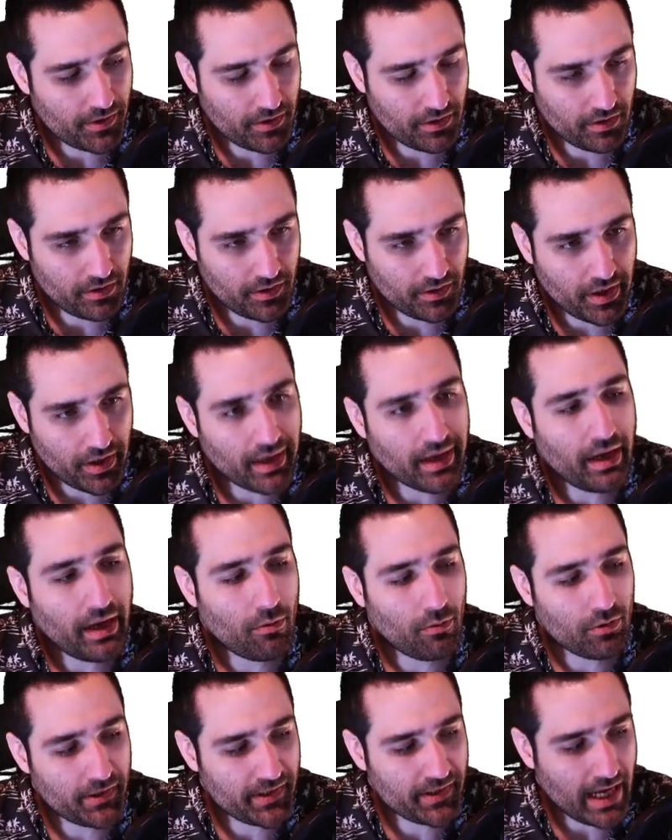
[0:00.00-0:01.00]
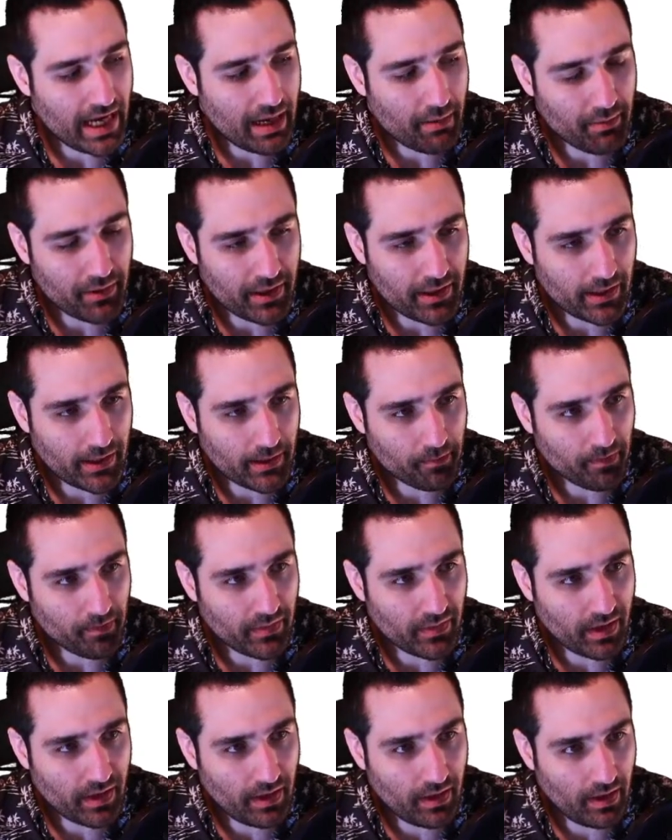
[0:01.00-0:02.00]
Check out what's happening.
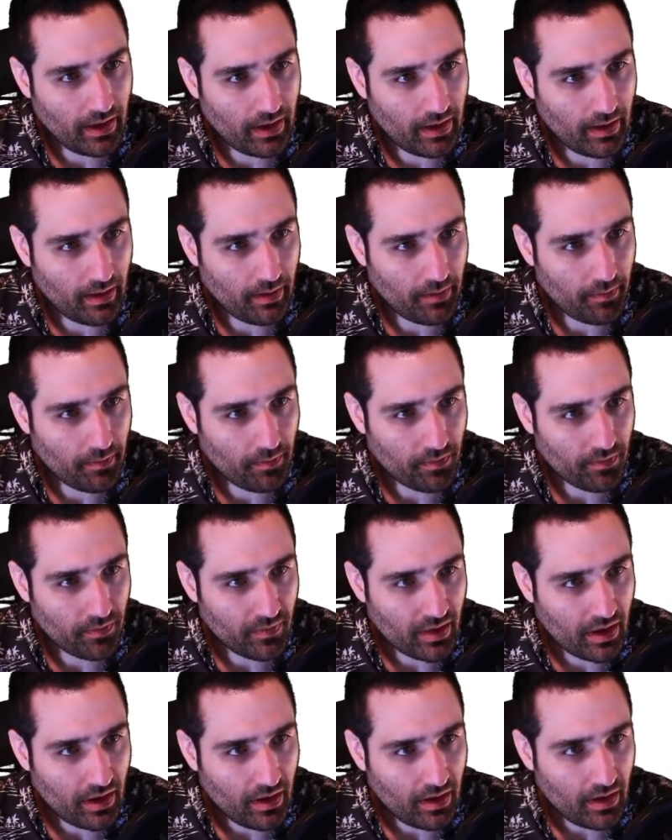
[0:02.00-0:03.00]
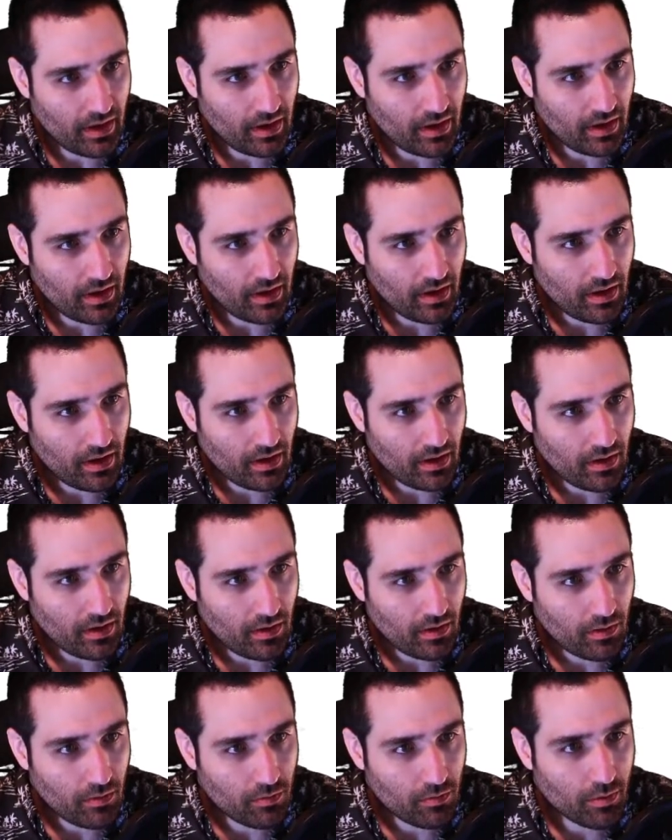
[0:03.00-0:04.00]
What
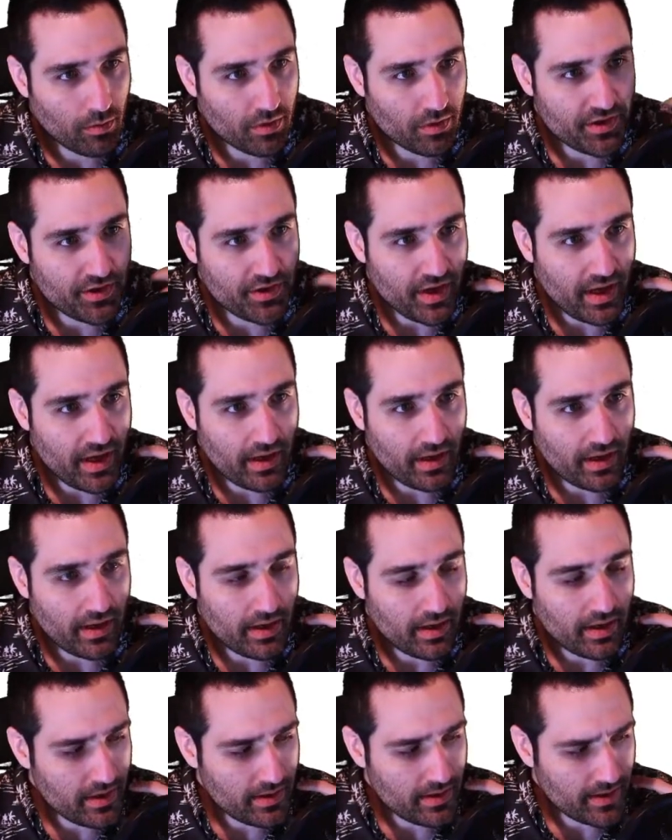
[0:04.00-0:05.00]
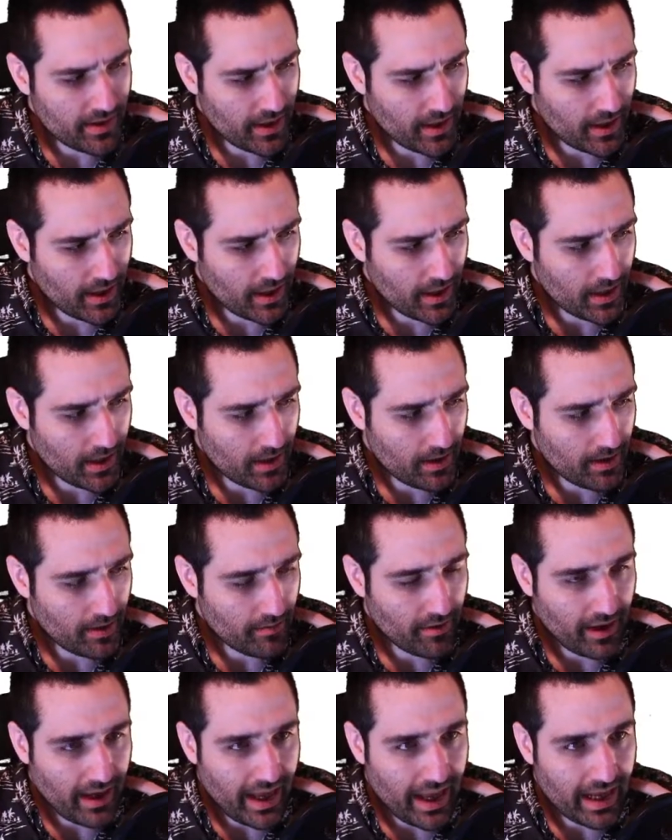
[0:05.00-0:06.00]
we're seeing is
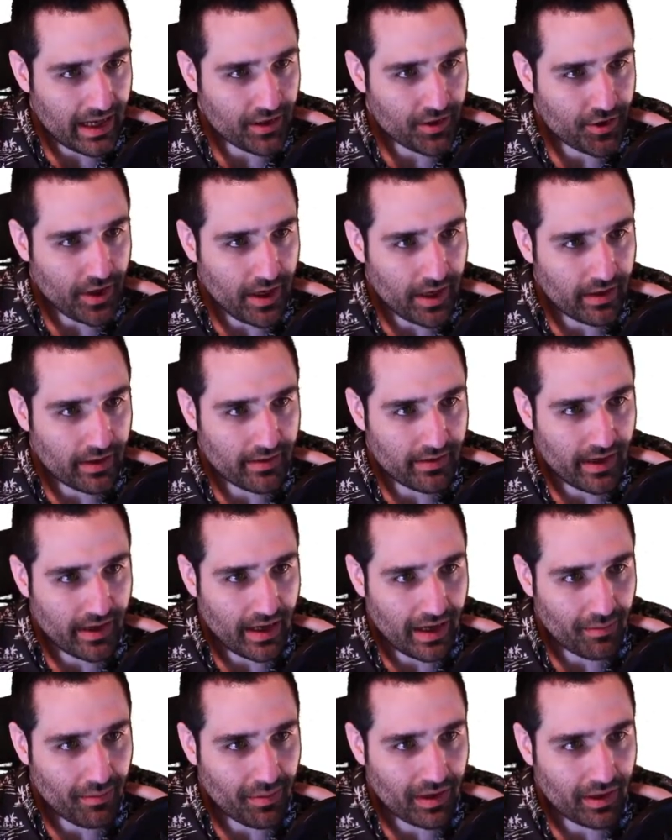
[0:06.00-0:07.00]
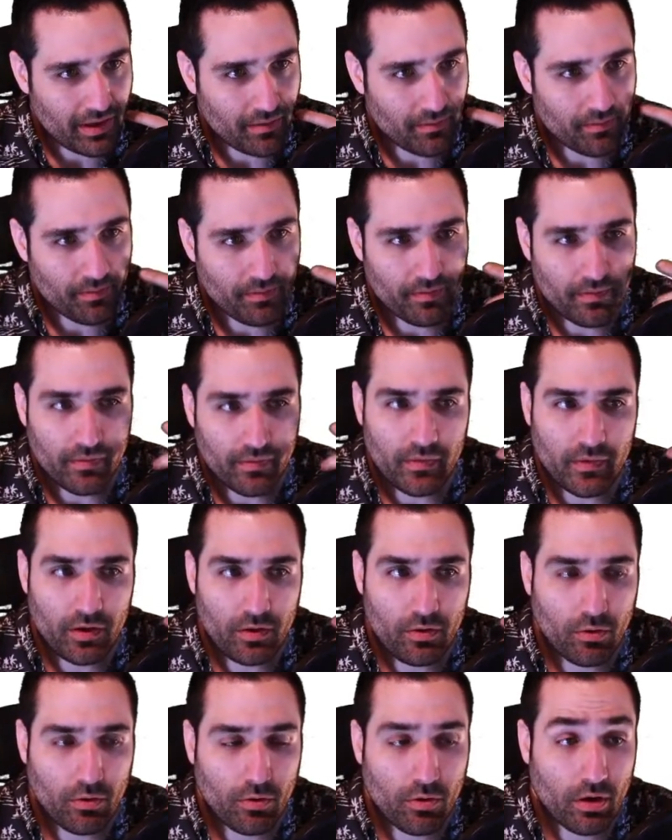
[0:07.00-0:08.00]
the handshake that's happening.
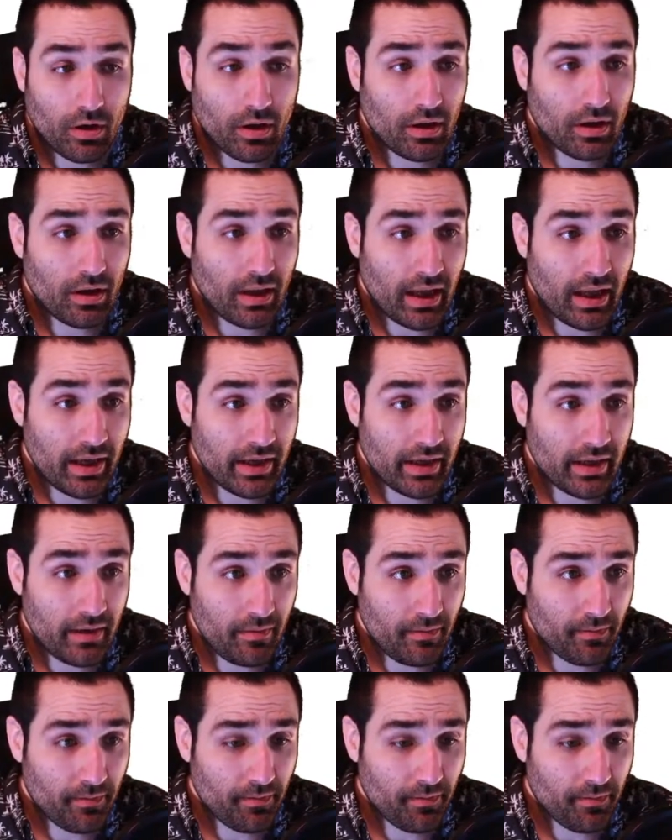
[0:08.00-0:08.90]
Your client,